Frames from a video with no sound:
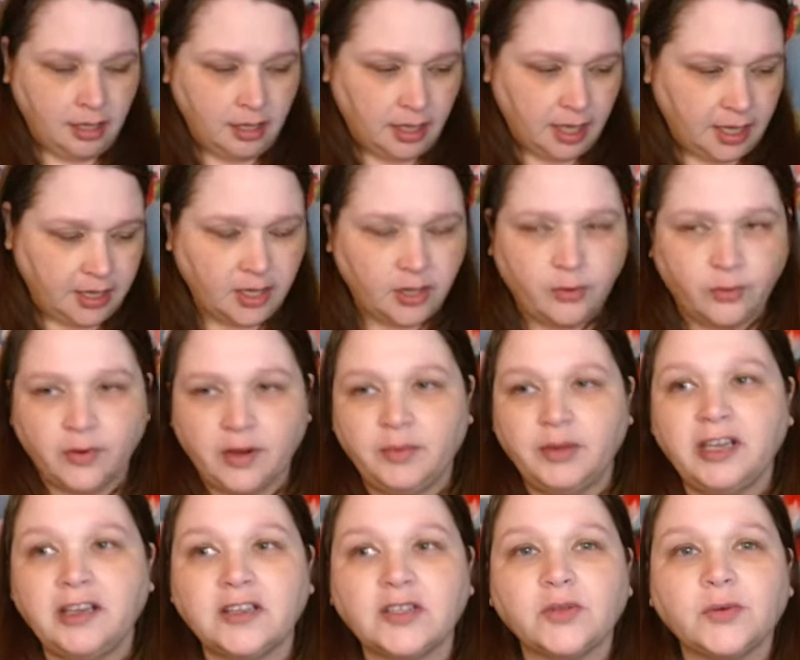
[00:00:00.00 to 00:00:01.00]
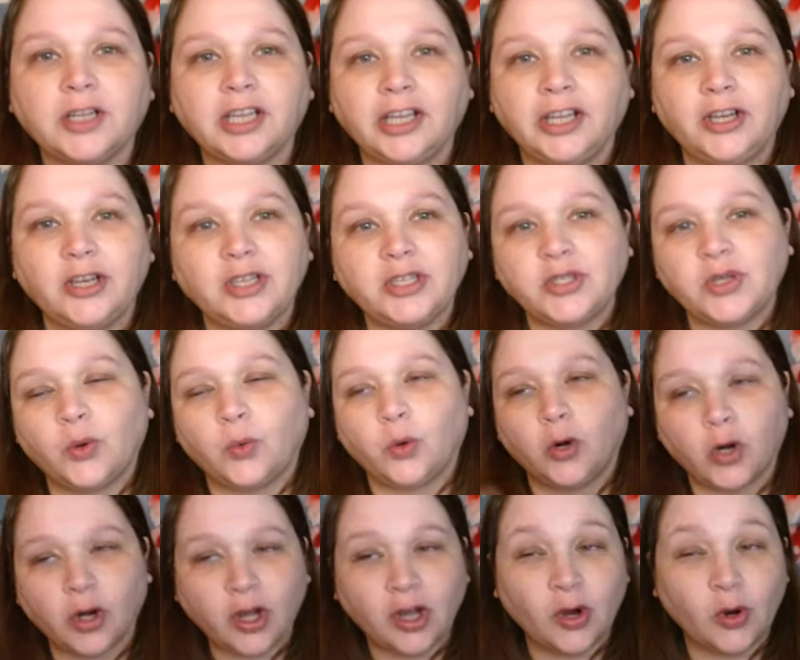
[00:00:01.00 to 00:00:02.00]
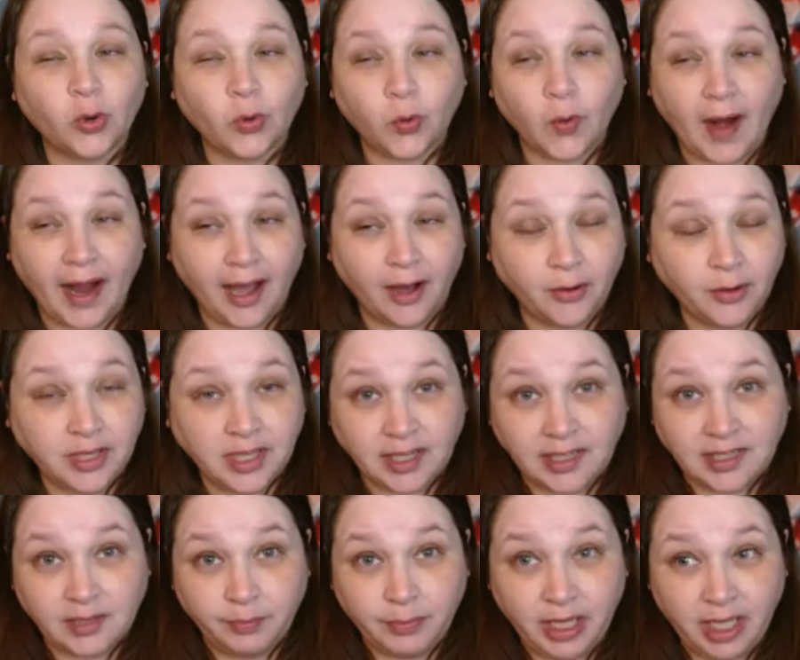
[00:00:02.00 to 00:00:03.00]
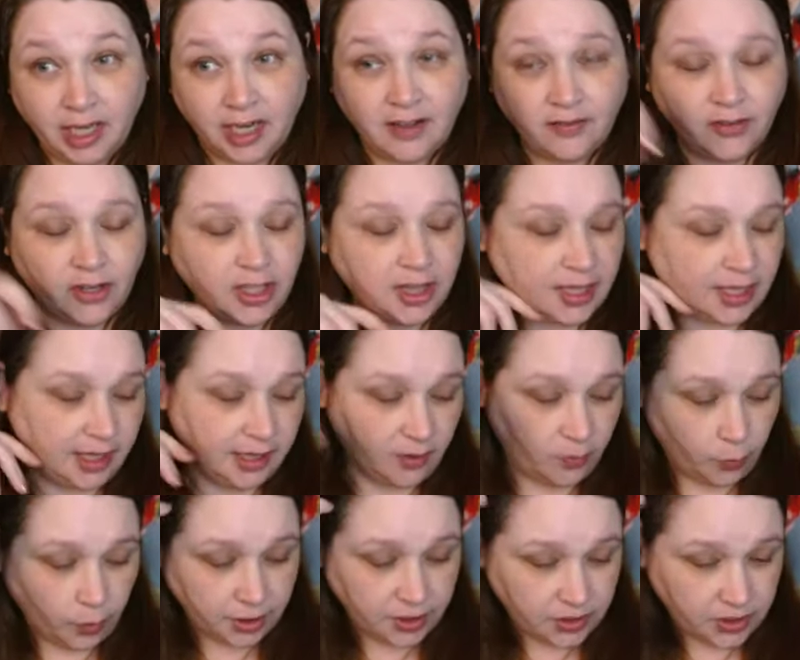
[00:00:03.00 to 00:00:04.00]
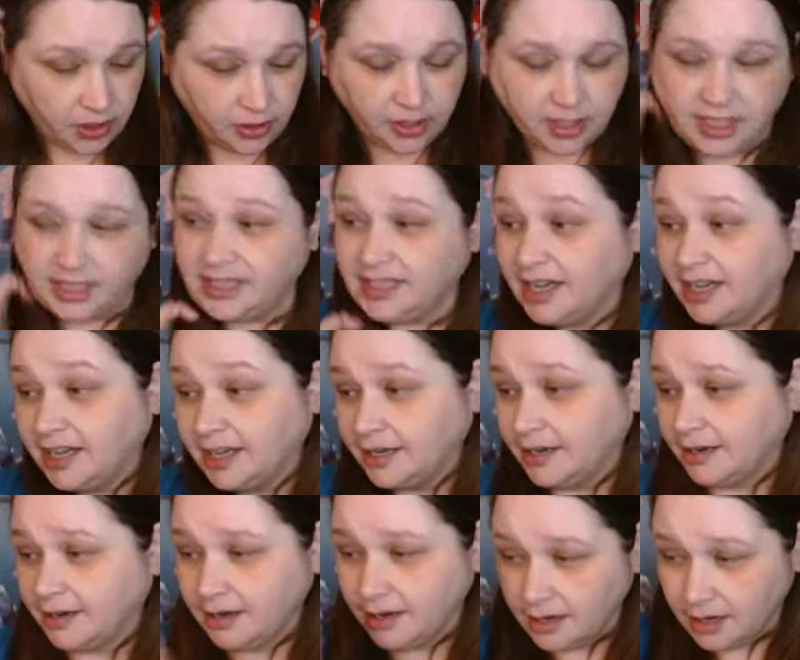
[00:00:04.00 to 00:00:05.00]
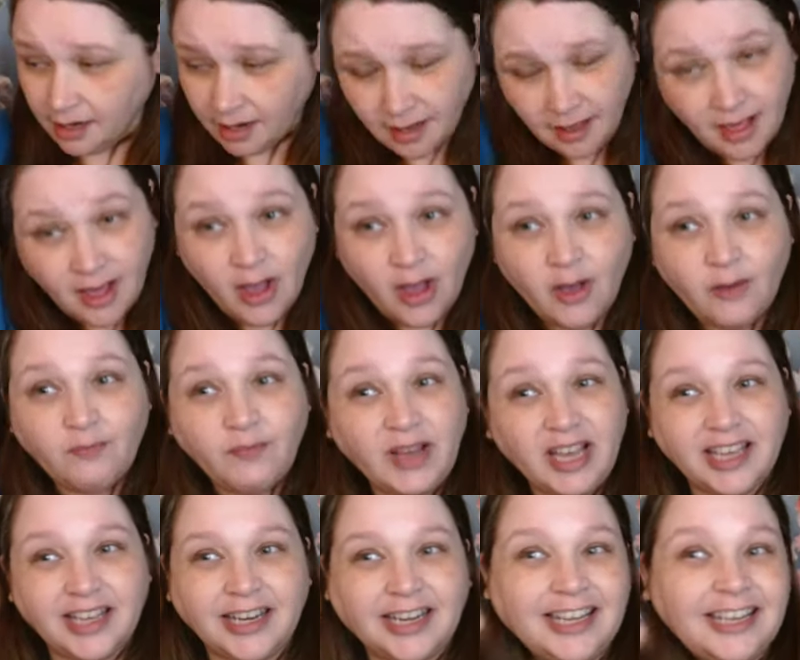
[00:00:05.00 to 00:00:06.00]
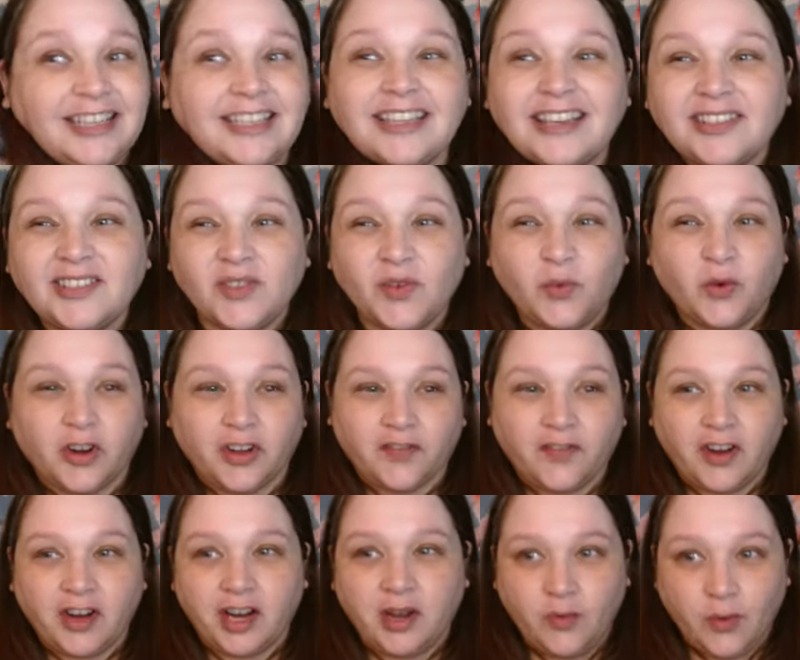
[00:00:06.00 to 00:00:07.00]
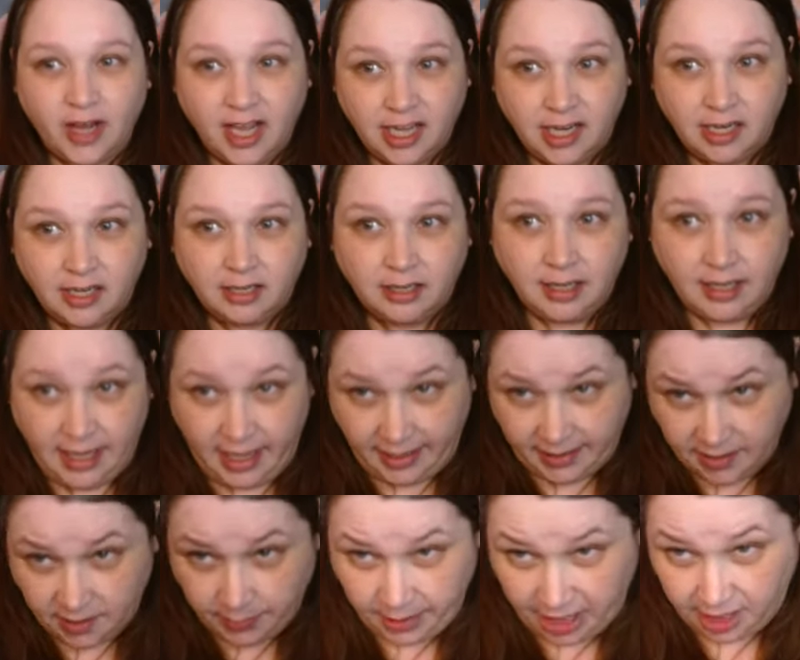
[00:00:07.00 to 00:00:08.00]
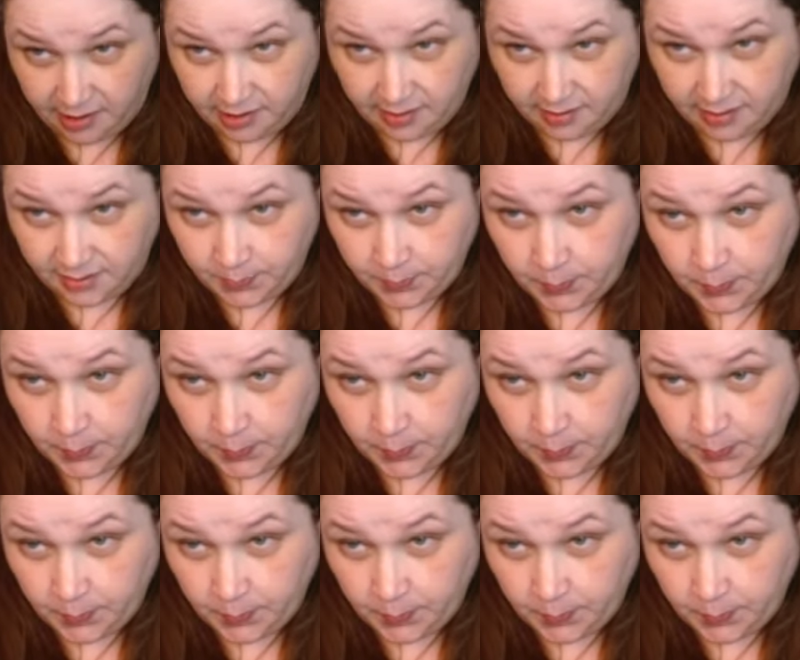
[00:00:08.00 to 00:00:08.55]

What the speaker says: And the ribbing is really good to work around and to pin everything in once you're done, but it doesn't work very well as a base.